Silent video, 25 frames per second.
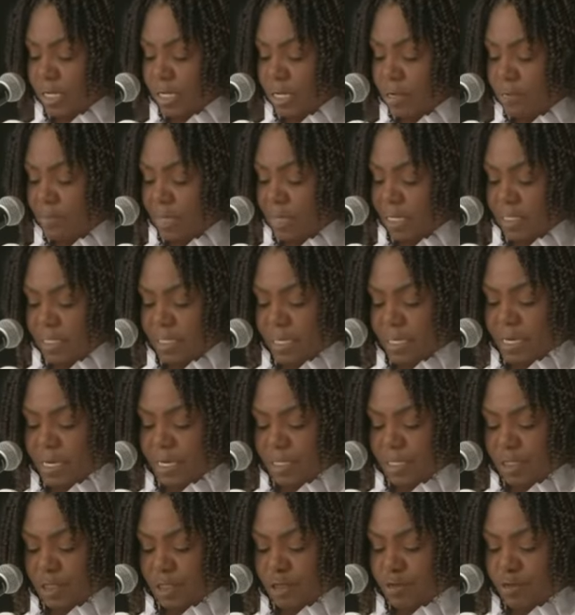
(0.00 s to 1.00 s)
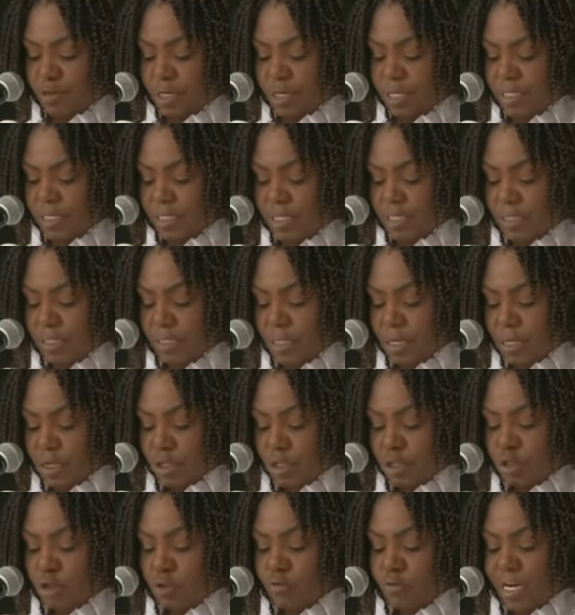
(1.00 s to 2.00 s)
one of their works and
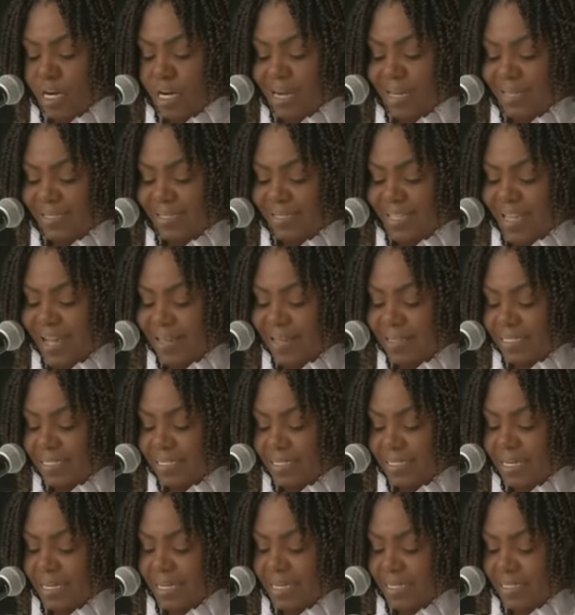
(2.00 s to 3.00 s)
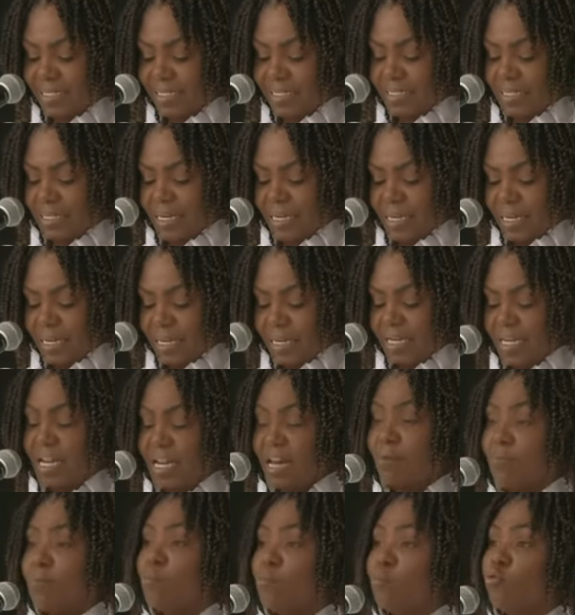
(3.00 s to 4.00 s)
research on the dances and
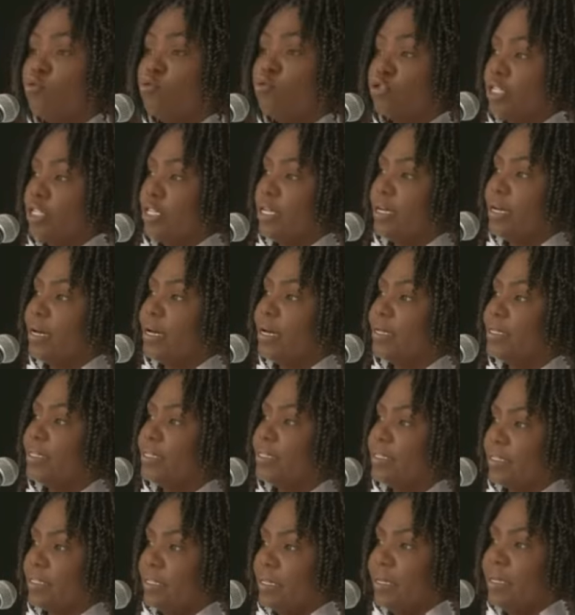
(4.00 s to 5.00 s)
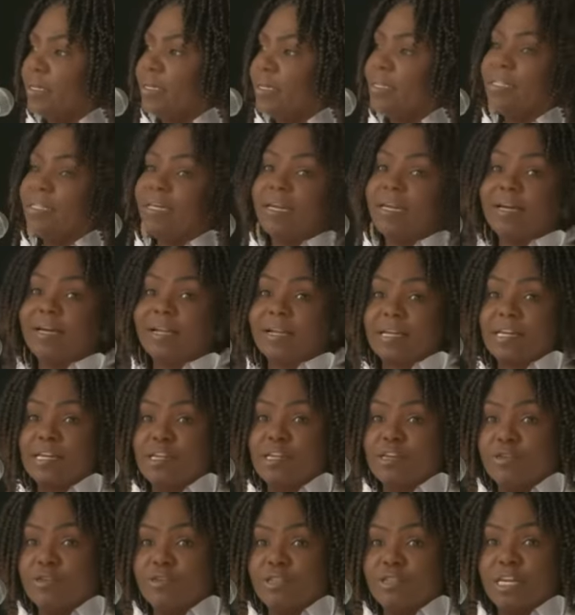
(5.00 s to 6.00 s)
music of the Pacific
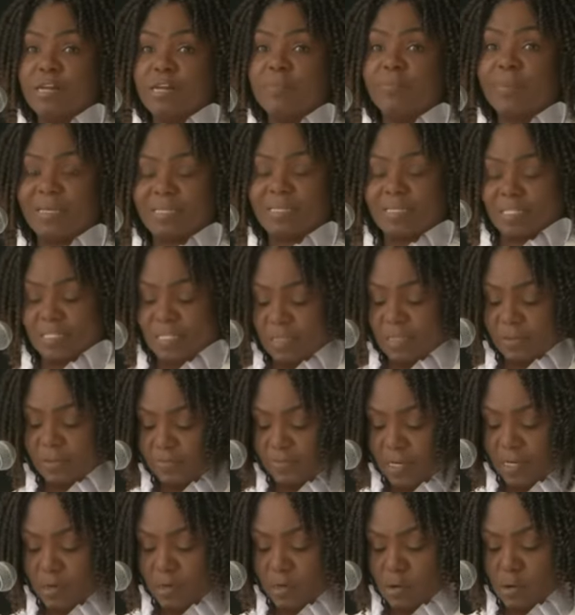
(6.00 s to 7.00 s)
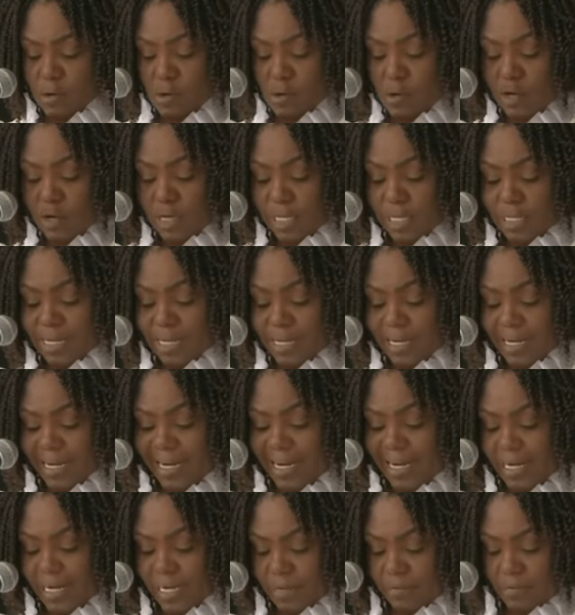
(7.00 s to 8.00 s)
and the
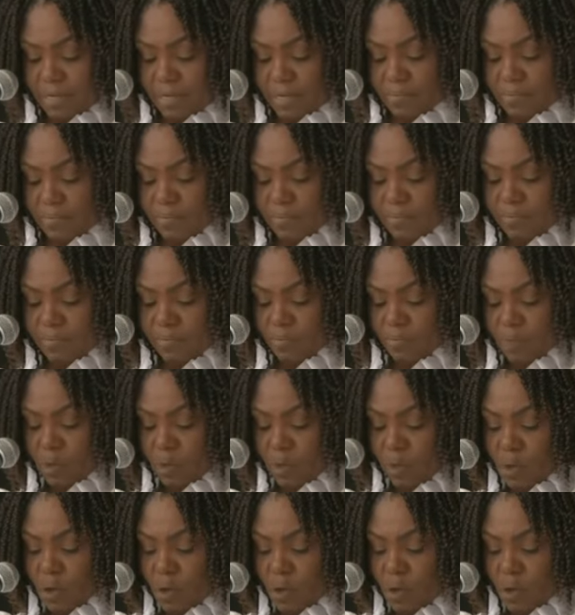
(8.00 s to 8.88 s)
Caribbean region.